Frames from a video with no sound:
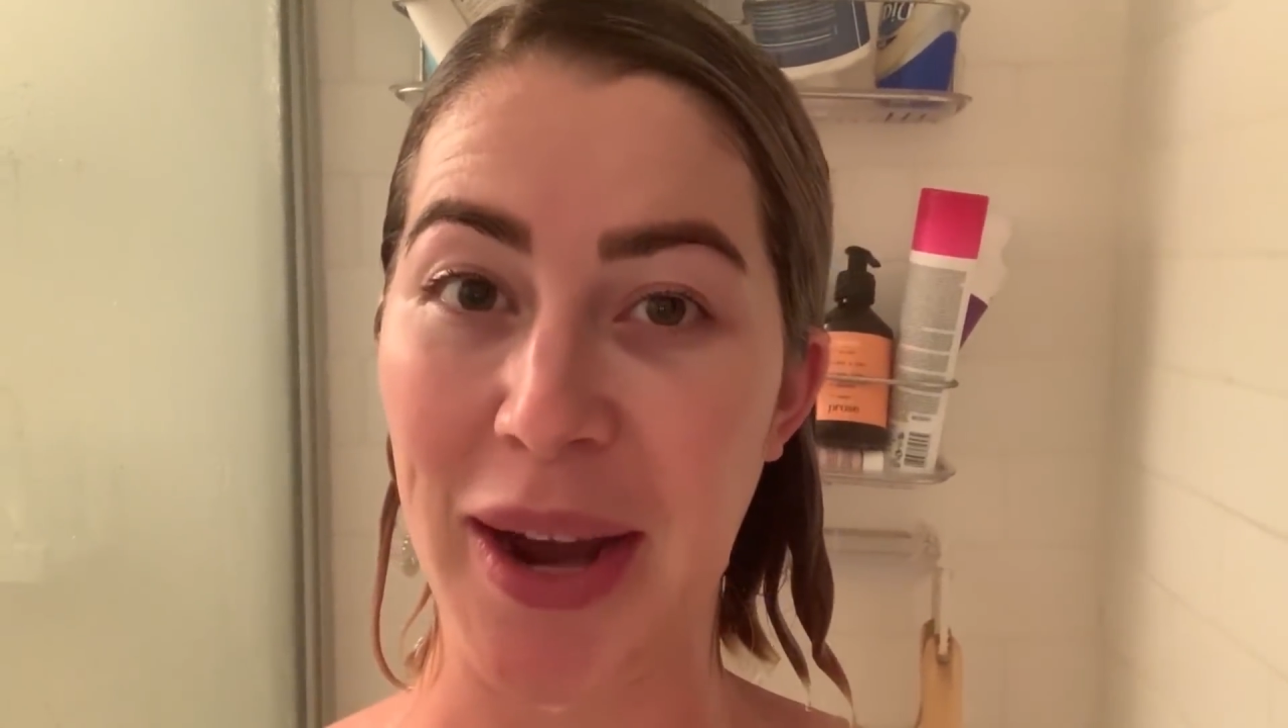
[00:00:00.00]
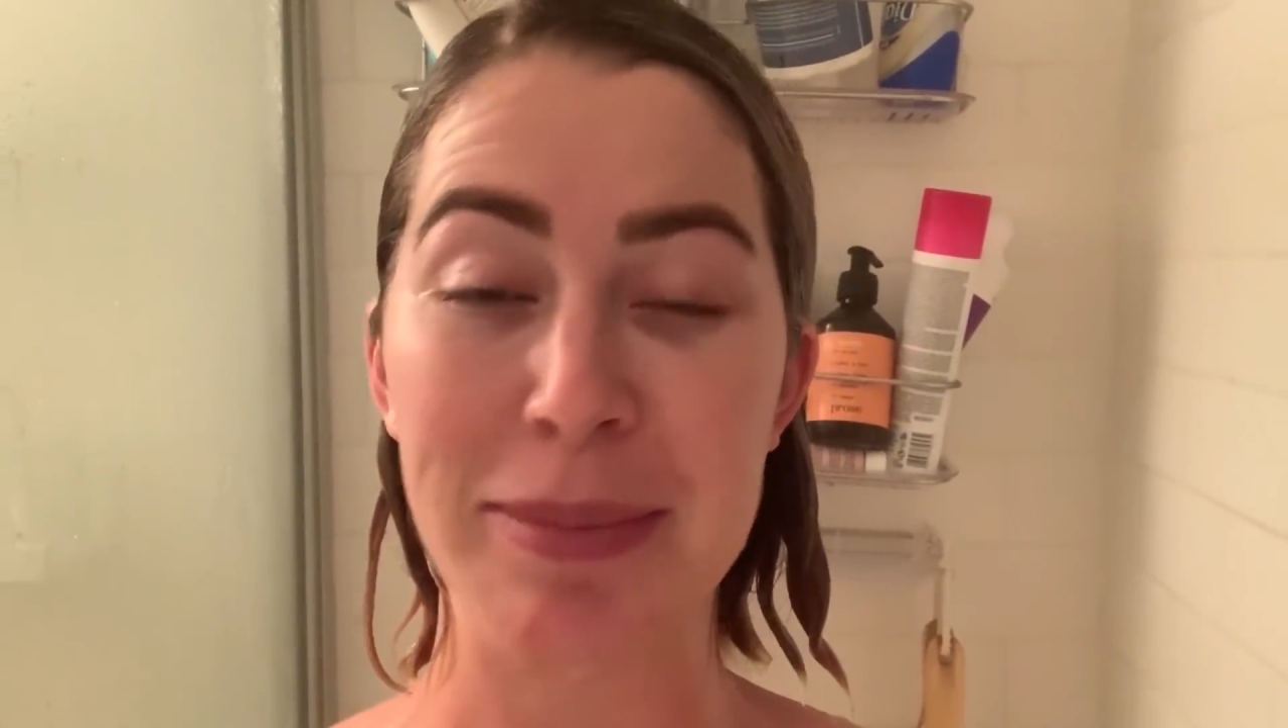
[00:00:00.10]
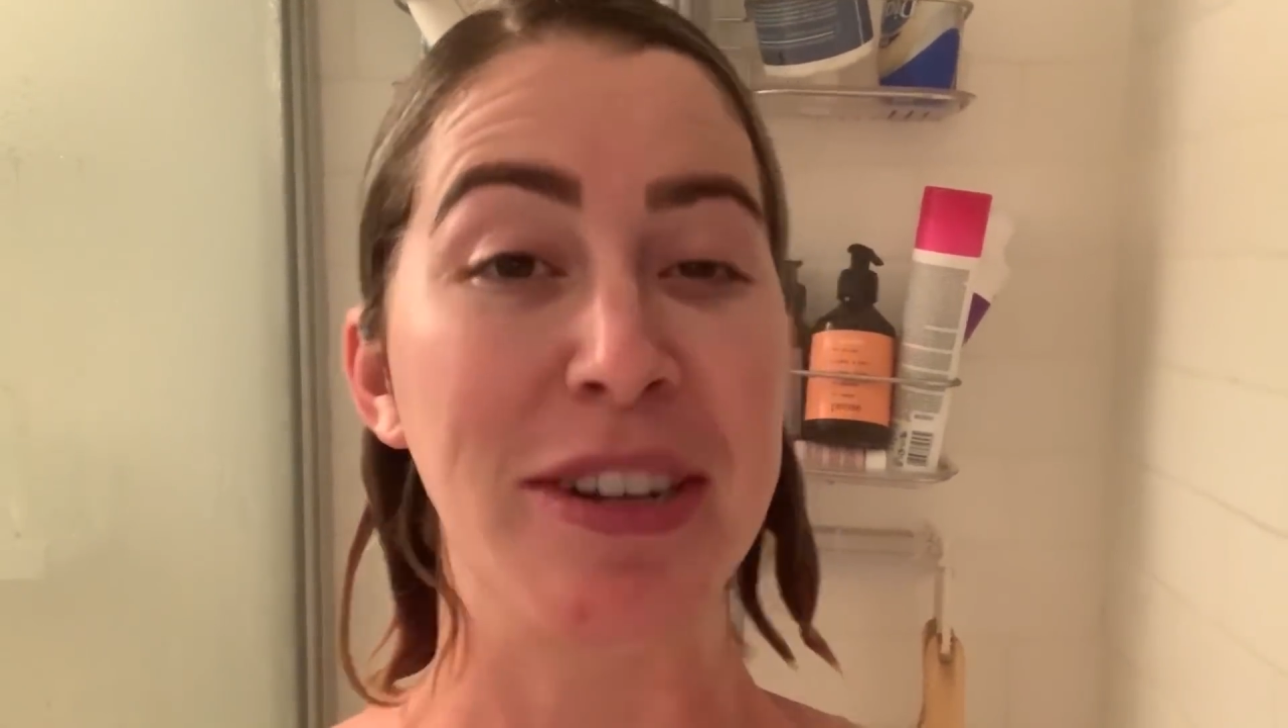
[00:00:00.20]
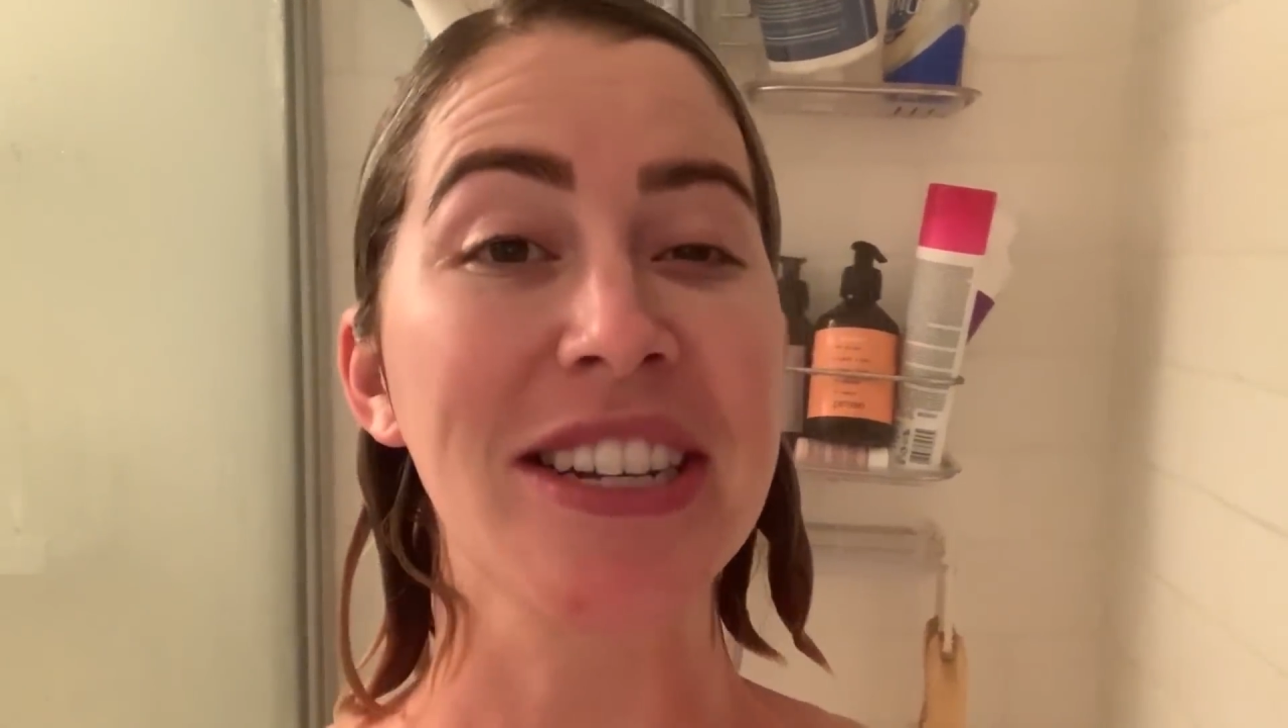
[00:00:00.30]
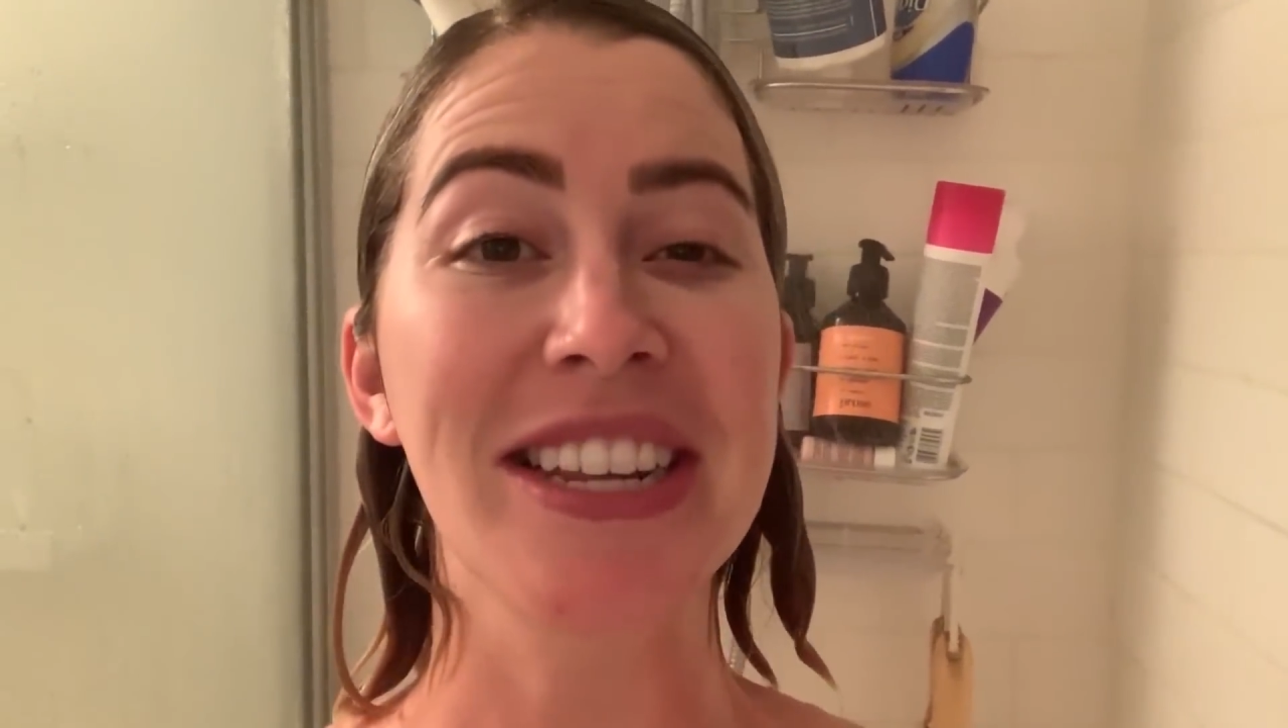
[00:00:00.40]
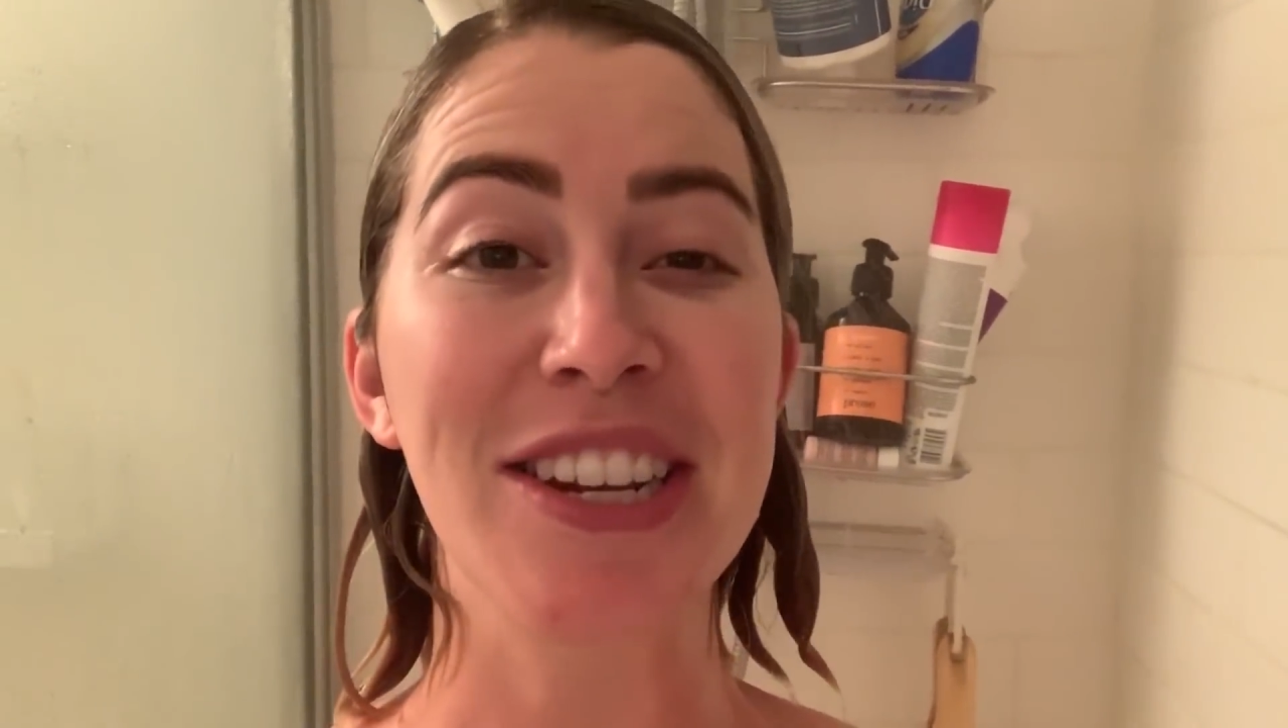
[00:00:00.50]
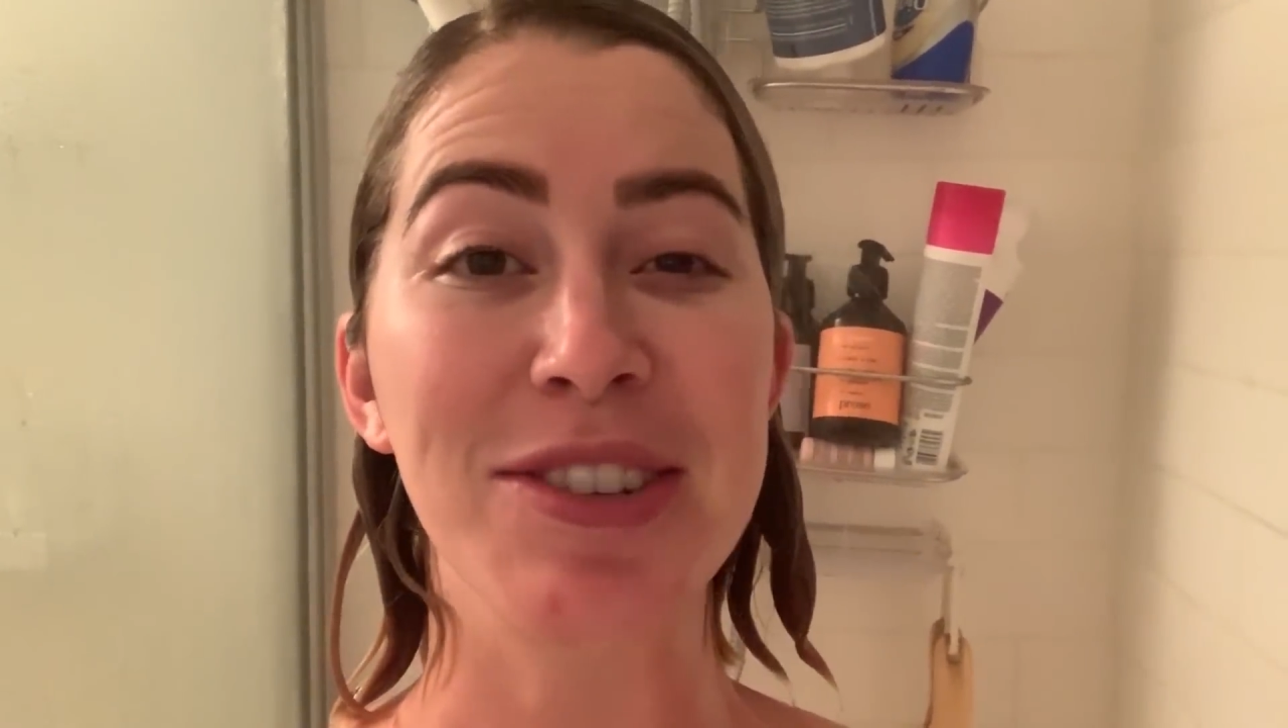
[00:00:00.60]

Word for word: I'm just going